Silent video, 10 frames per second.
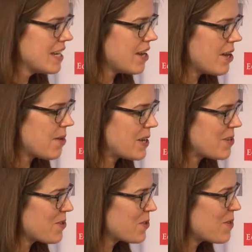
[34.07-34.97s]
I
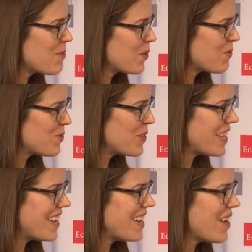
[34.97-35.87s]
know you're in the middle of doing
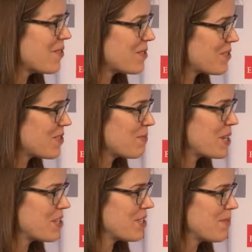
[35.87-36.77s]
that now on
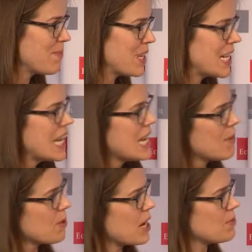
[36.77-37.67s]
discrimination, but
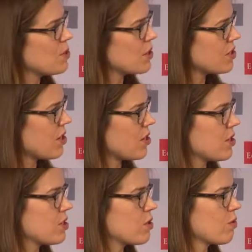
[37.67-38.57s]
perhaps you can talk
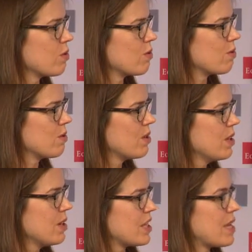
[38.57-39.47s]
us through
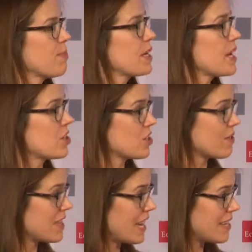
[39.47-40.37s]
the implications
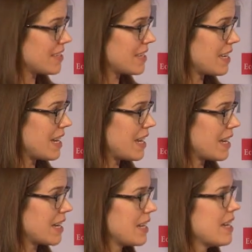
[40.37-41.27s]
of the
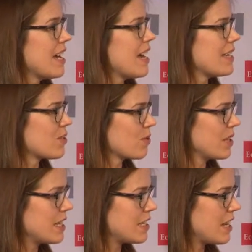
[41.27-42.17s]
ACA as it
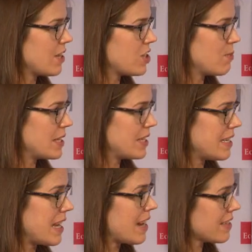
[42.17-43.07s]
relates to
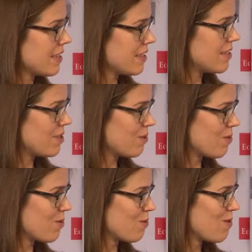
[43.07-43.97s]
LGBT access
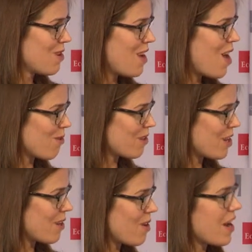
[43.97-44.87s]
to
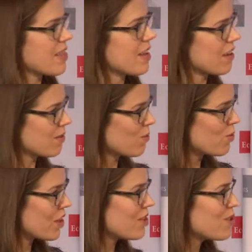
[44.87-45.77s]
healthcare, and then
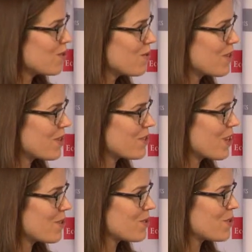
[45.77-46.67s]
we'll get to you, Dr.
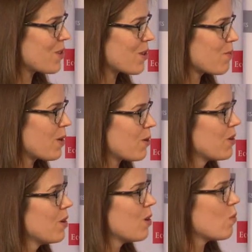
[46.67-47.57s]
Scangos, to talk about
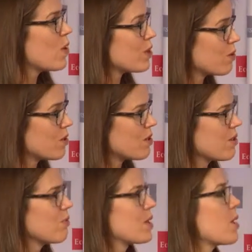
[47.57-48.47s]
what you can do,
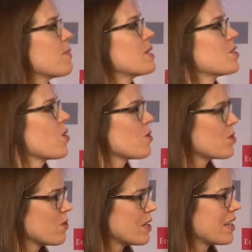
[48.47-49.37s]
what companies are
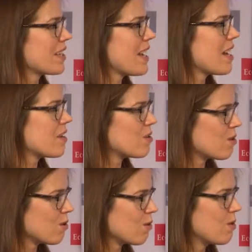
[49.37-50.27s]
doing and can
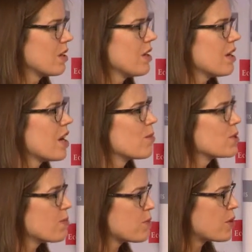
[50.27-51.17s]
do
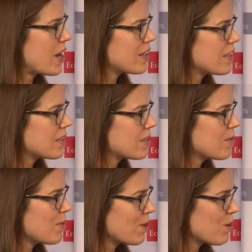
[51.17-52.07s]
to promote access
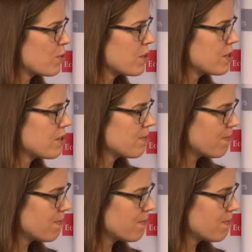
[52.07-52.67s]
among their employees.